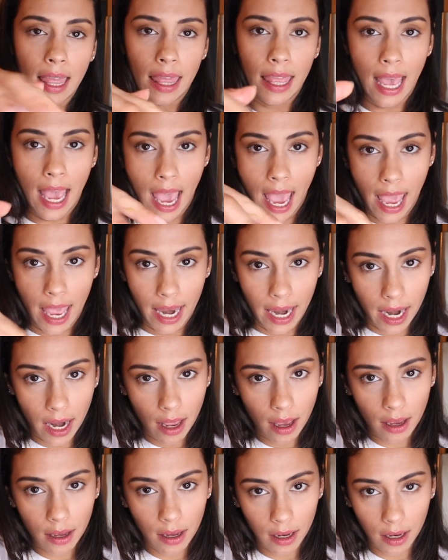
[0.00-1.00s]
Then
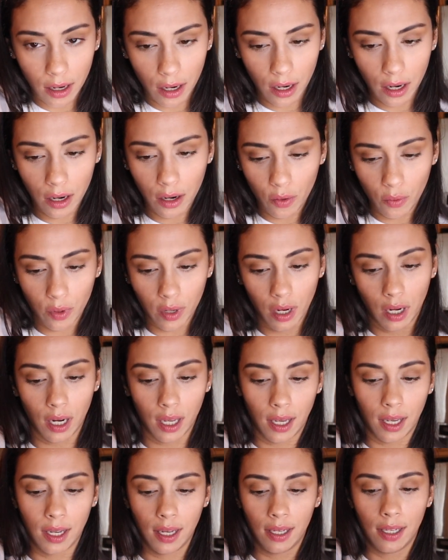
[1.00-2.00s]
I'm
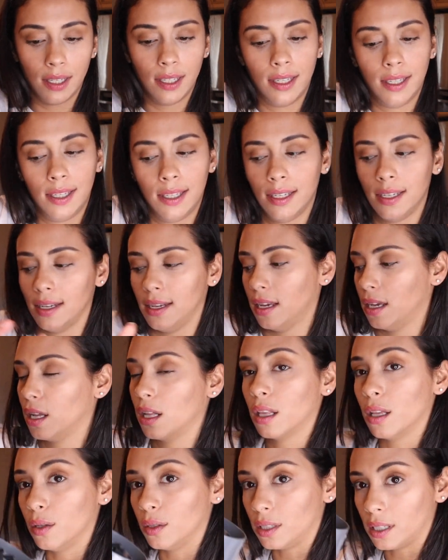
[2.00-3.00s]
gonna
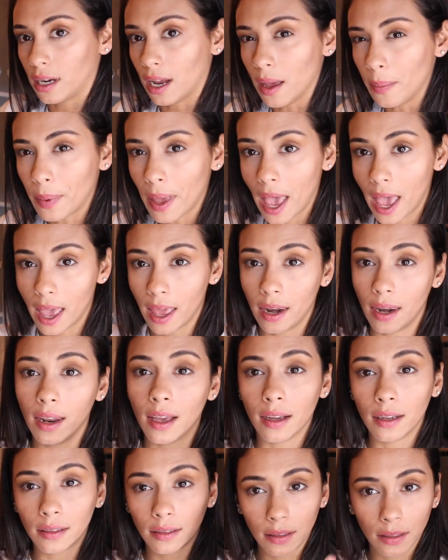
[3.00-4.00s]
close it up and
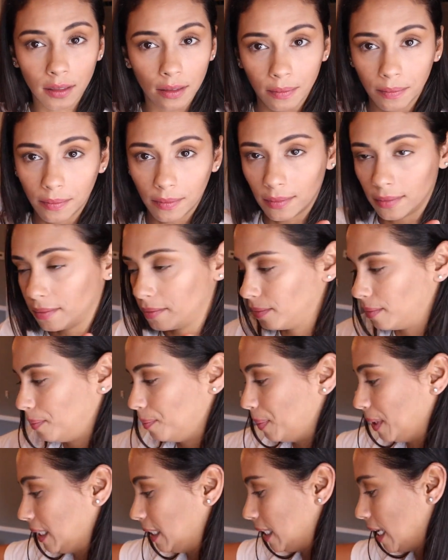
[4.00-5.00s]

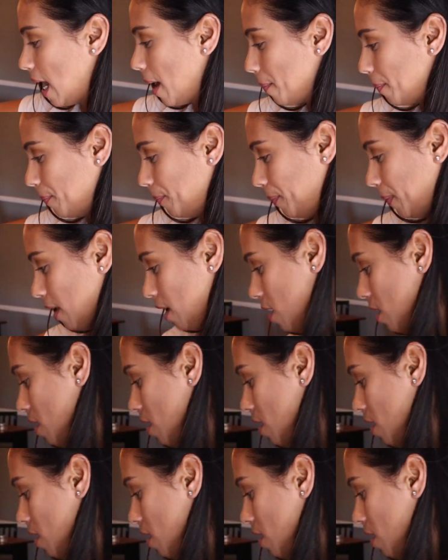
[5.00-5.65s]
lift it up.